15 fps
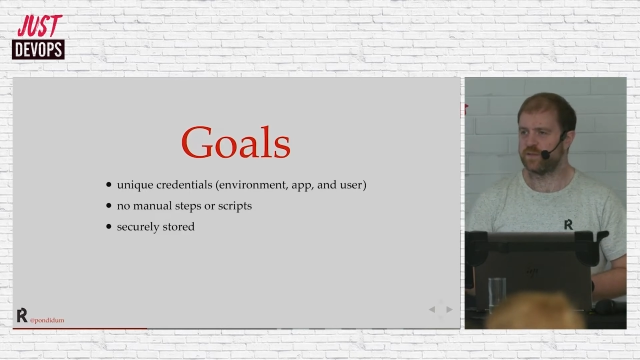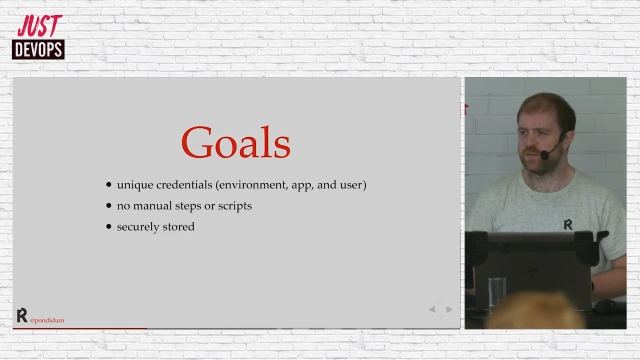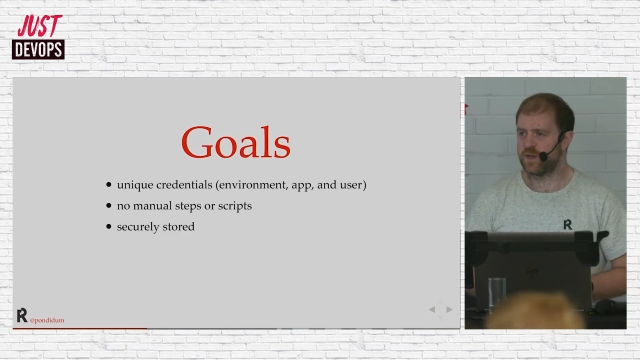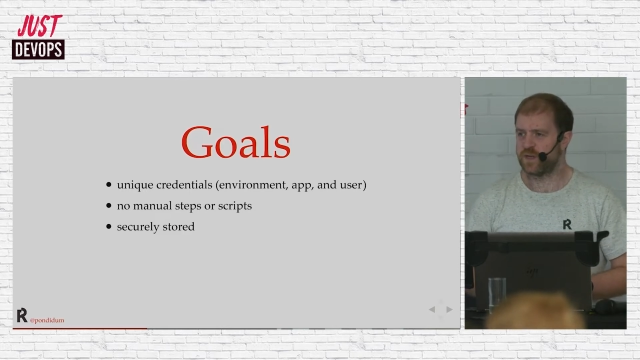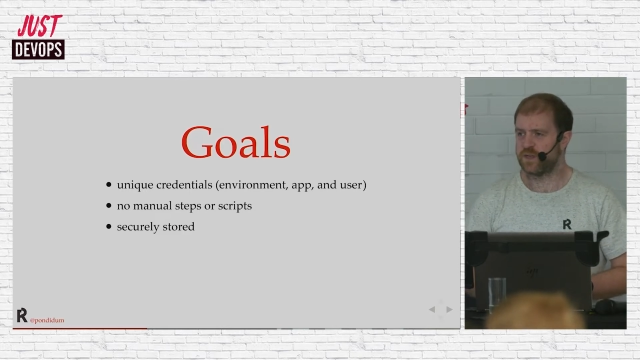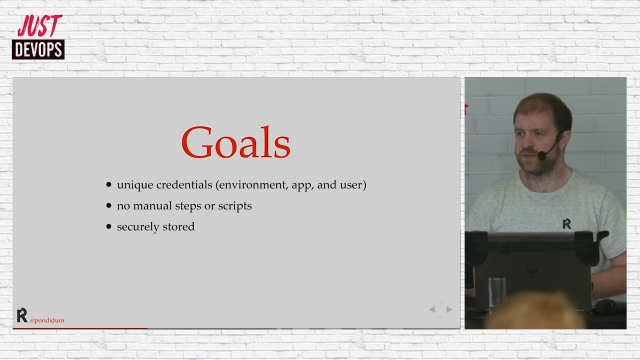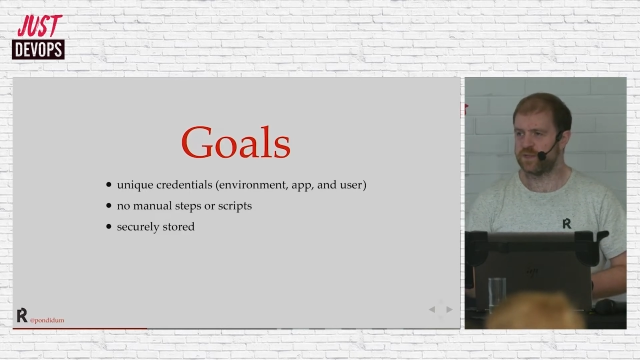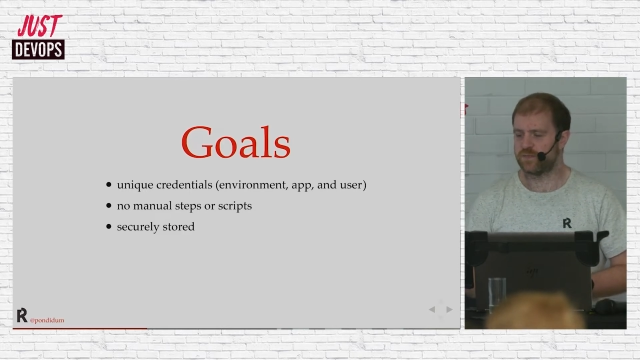
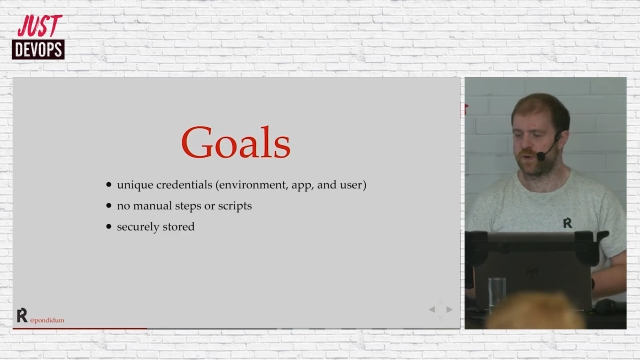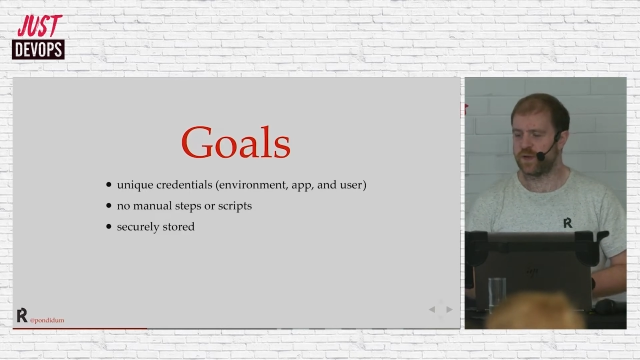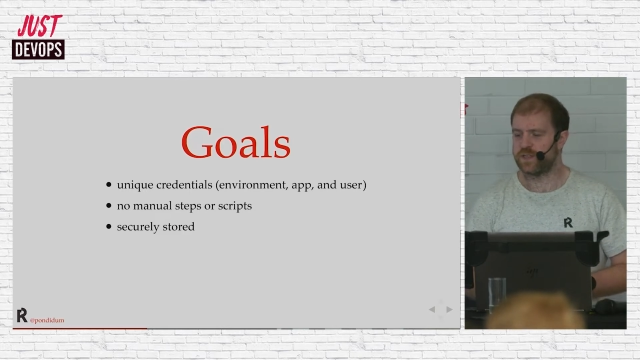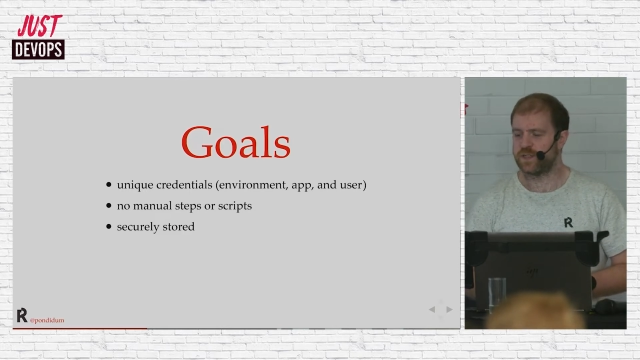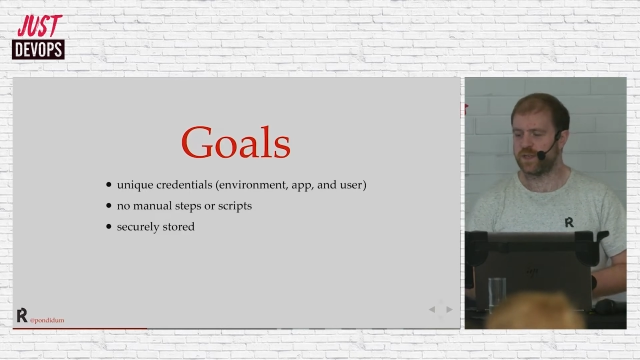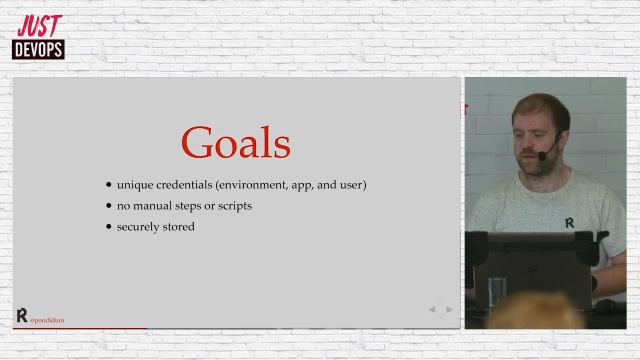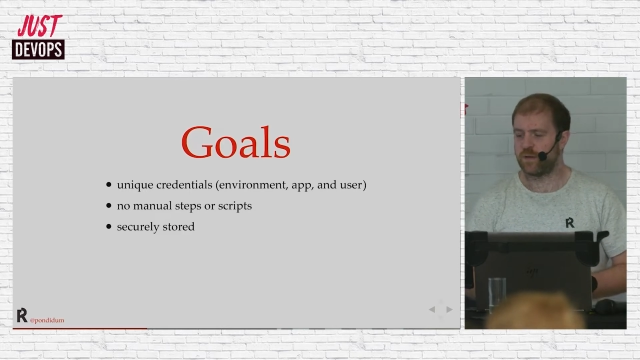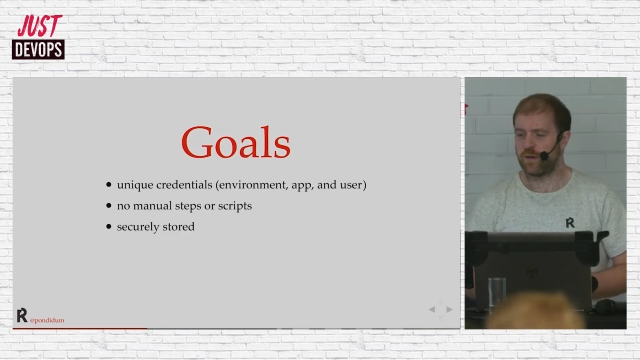because
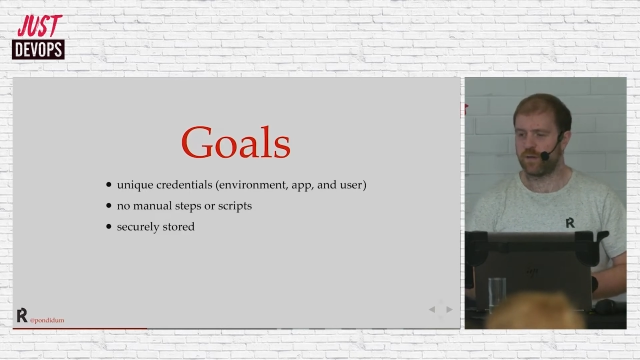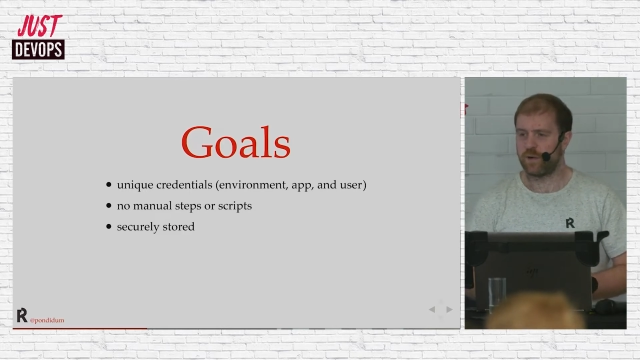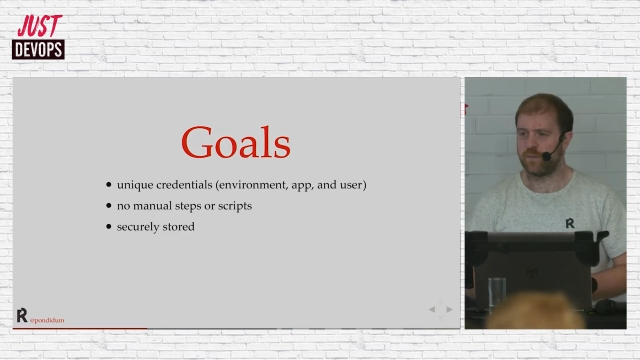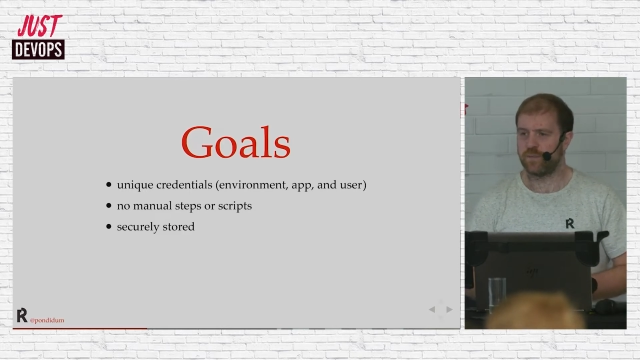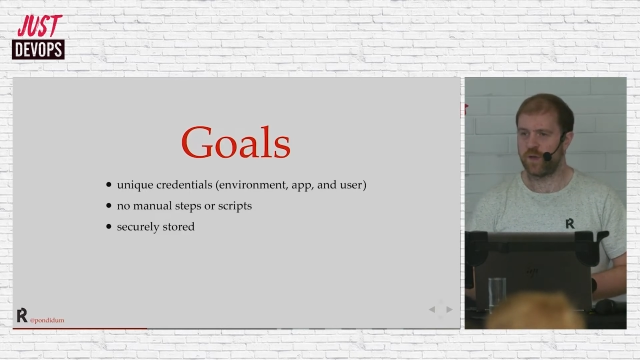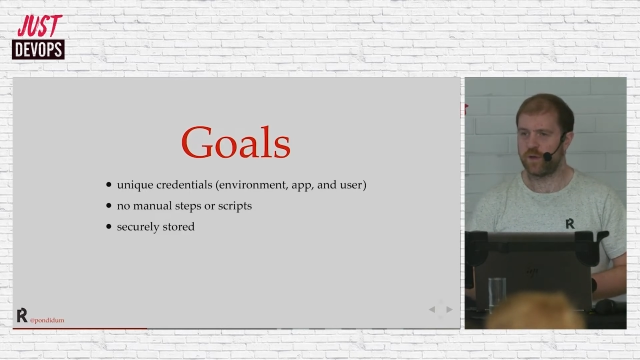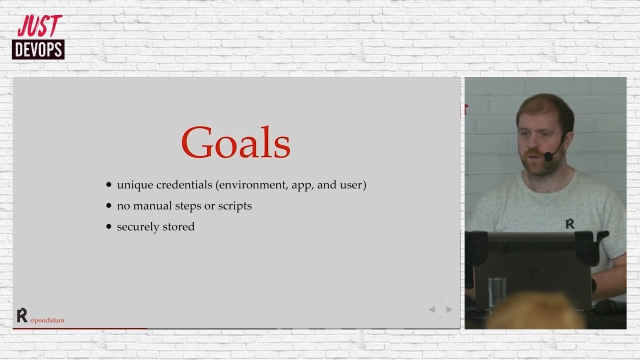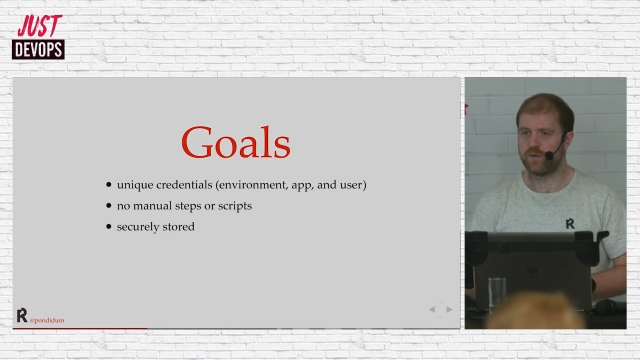writing your own
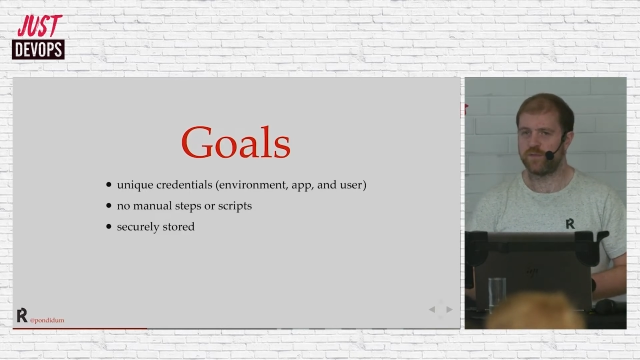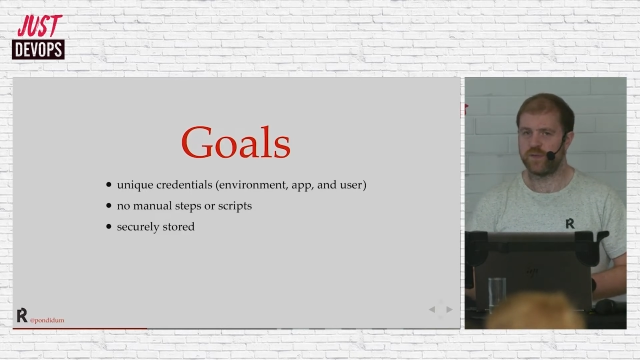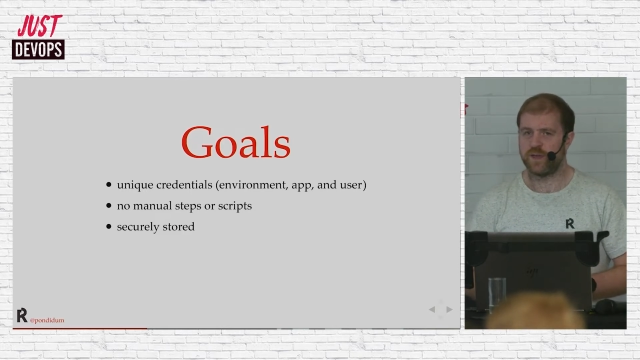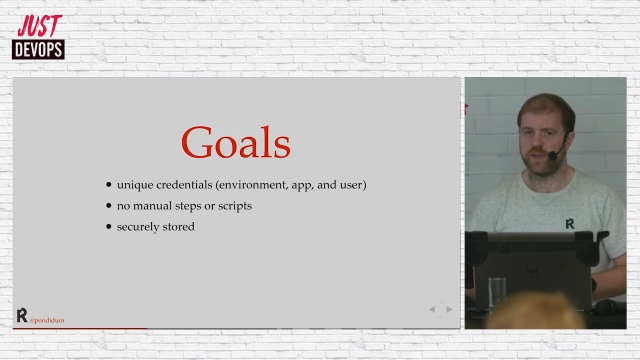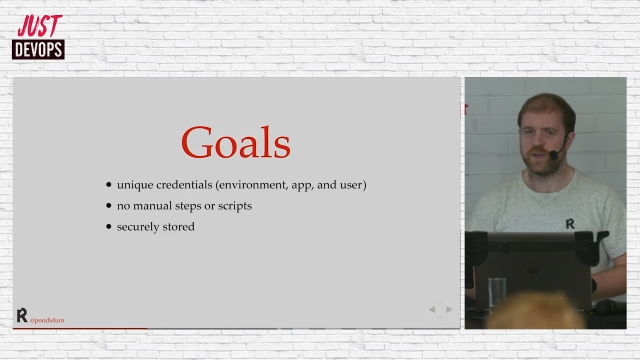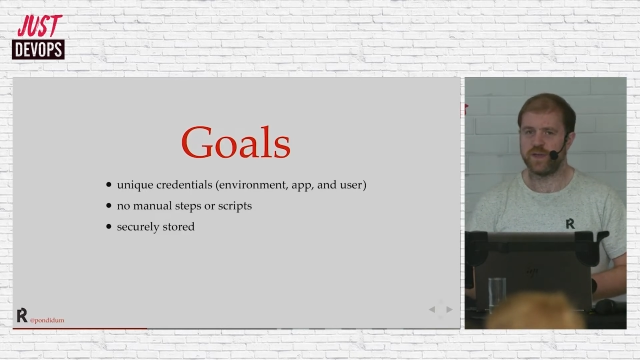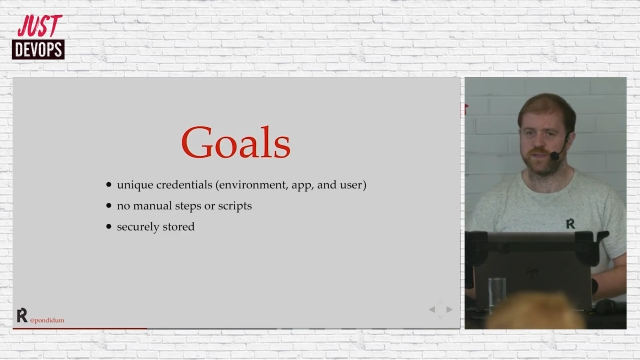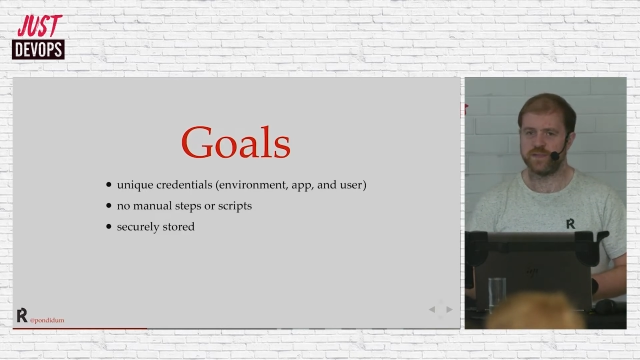cryptography
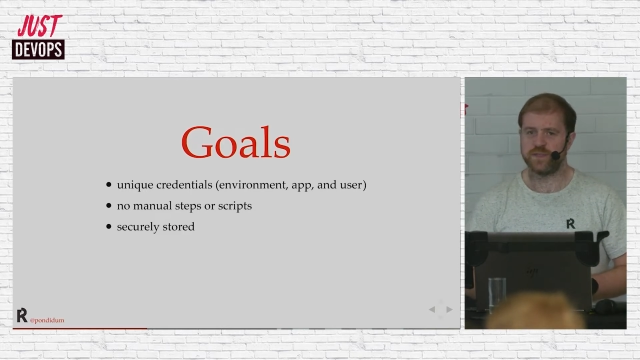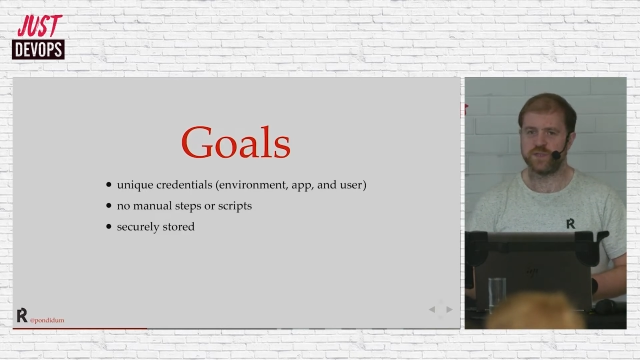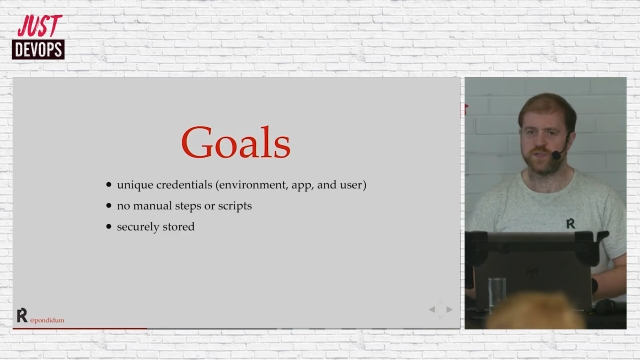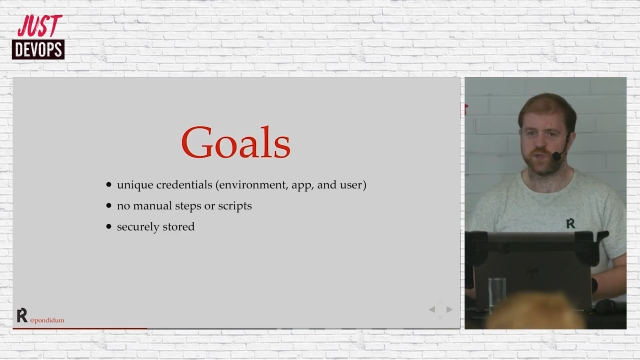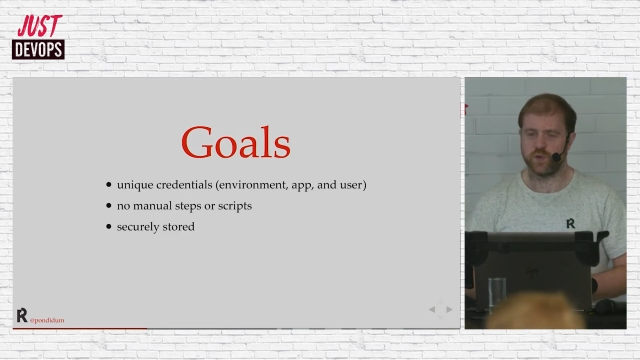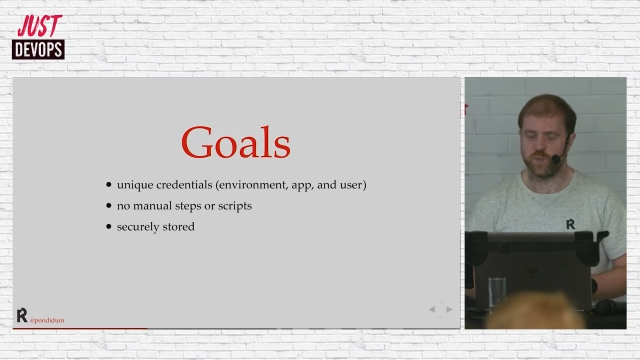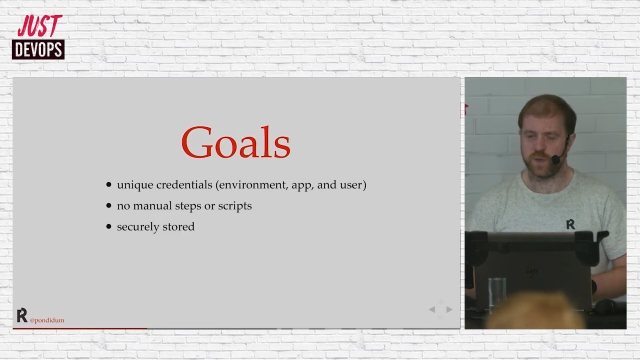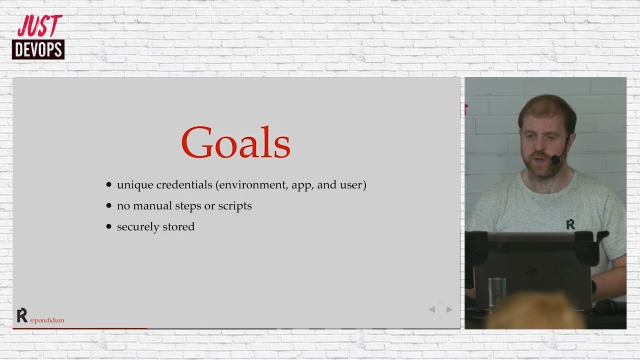is
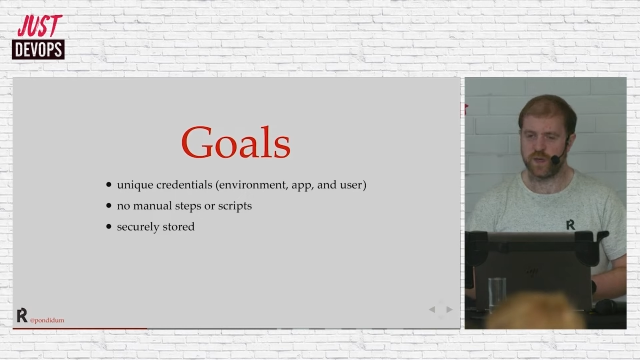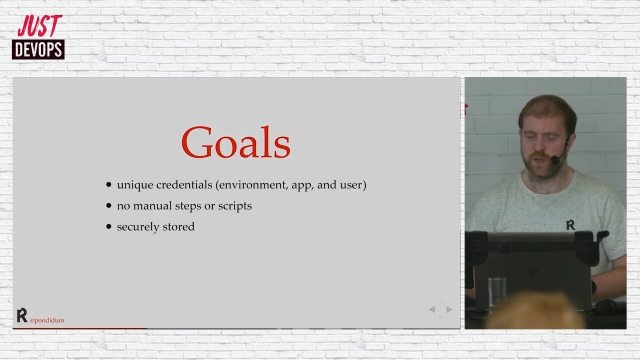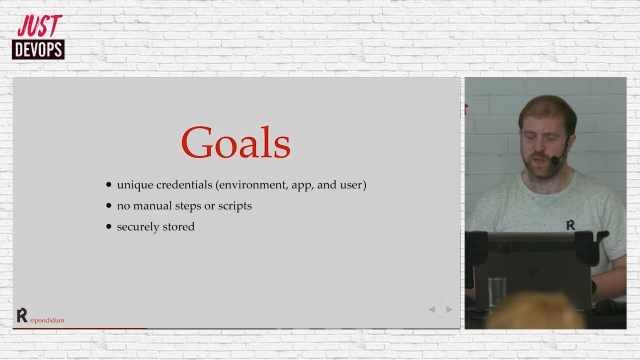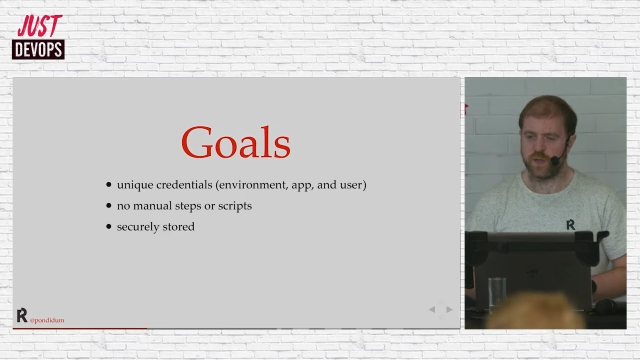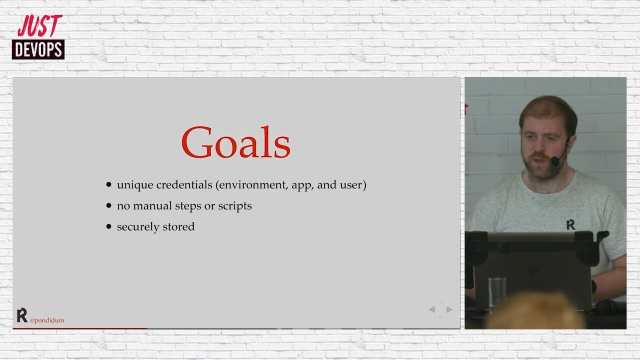stupid